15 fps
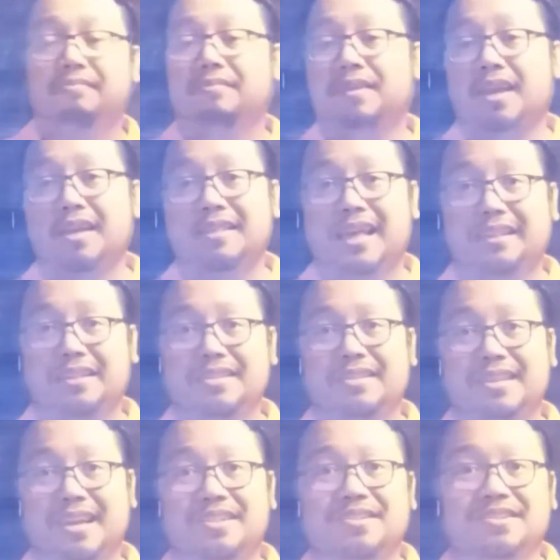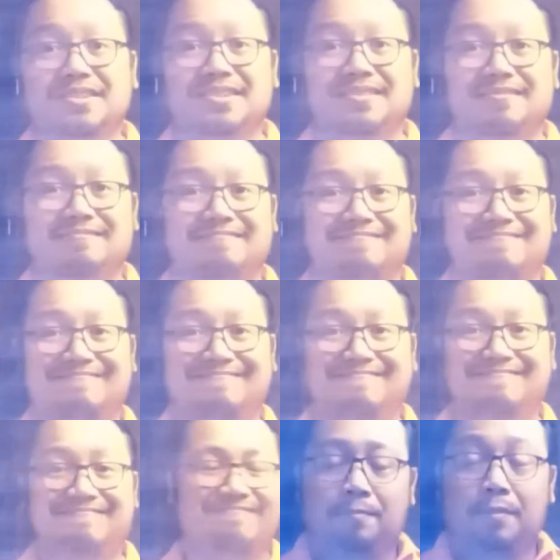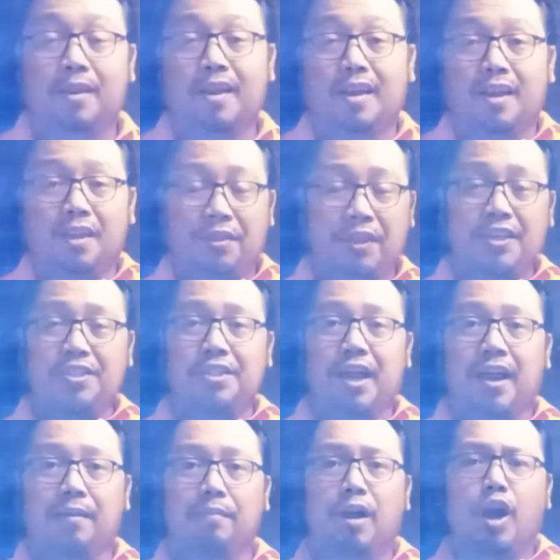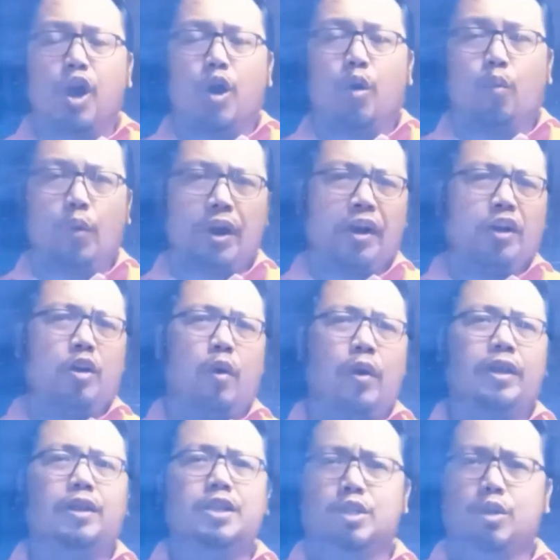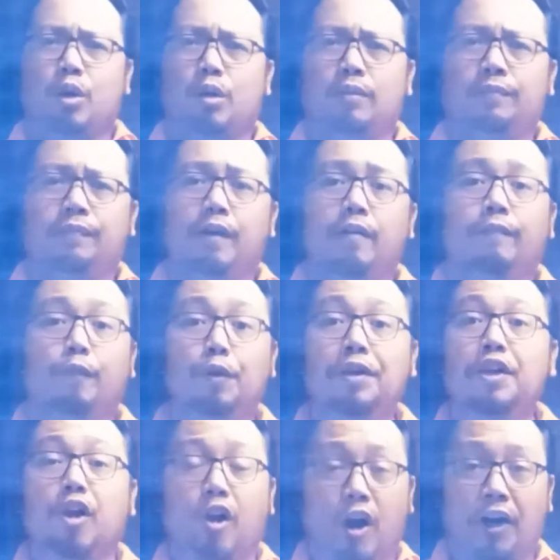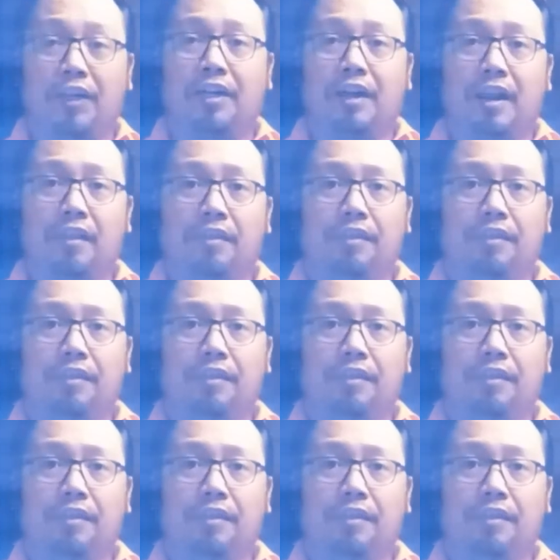And that is the answer. This time, we are going to solve for the arc length.